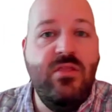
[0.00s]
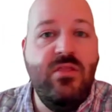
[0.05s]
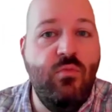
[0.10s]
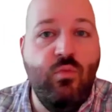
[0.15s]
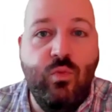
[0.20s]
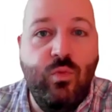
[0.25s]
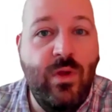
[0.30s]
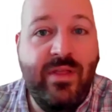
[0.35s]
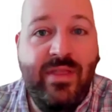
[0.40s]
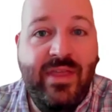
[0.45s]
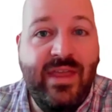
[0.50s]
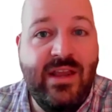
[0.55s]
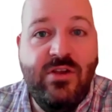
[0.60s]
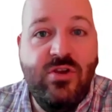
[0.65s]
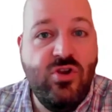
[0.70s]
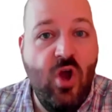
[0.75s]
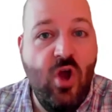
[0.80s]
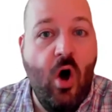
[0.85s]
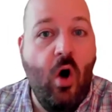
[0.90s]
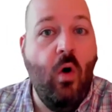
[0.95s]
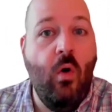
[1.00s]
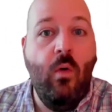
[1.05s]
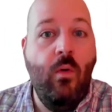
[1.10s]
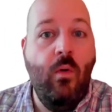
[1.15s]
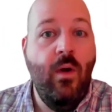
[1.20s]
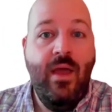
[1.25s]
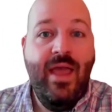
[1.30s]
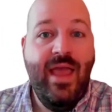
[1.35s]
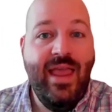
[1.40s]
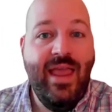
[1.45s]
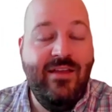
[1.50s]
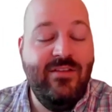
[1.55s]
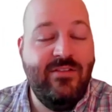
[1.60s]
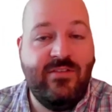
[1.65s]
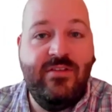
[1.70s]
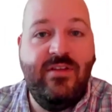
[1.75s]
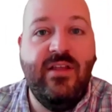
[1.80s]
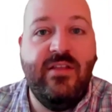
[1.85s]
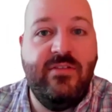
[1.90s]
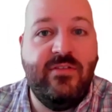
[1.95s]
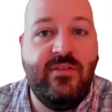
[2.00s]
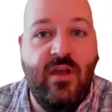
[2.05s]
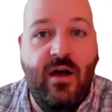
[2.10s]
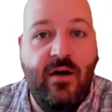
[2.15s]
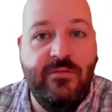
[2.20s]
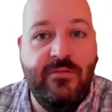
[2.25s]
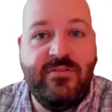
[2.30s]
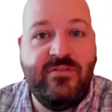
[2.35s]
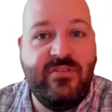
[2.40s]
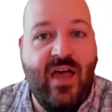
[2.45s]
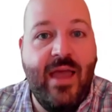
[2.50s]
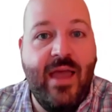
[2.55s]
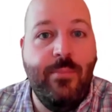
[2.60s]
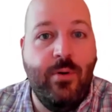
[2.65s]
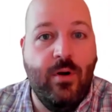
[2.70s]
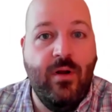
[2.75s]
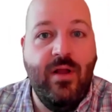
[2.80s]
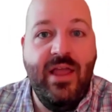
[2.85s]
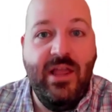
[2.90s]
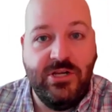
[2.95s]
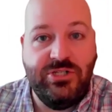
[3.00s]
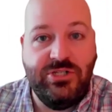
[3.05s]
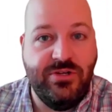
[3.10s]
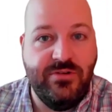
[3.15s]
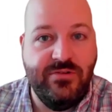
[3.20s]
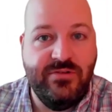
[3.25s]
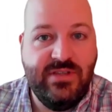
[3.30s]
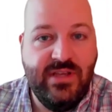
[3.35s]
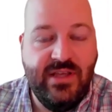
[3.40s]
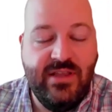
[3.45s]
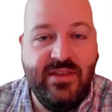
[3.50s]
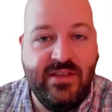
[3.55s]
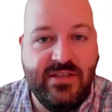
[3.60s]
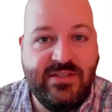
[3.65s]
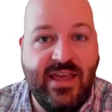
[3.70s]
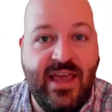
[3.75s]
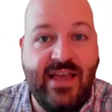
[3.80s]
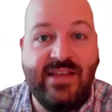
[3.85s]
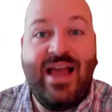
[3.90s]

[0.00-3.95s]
really no incidents of cyber issues in this case.